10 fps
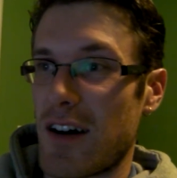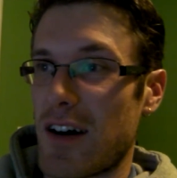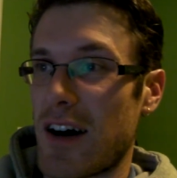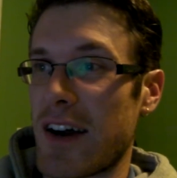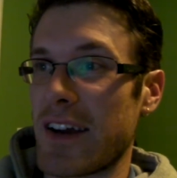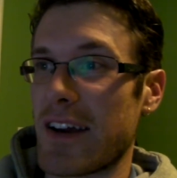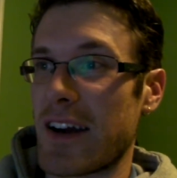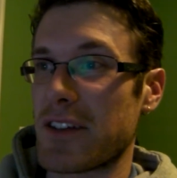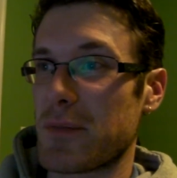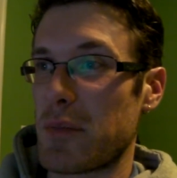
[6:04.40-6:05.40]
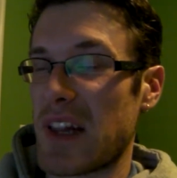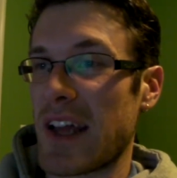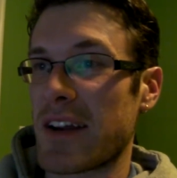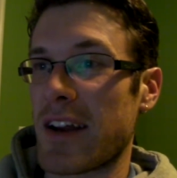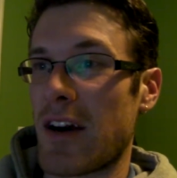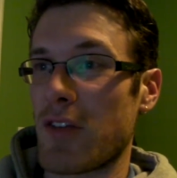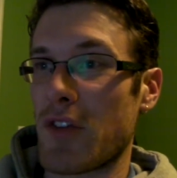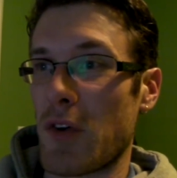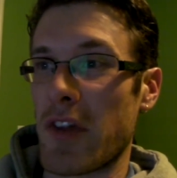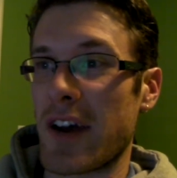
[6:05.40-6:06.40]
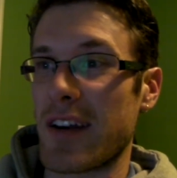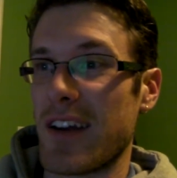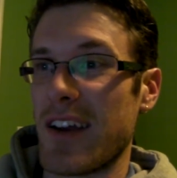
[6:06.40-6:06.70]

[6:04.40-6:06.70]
I planned it out so that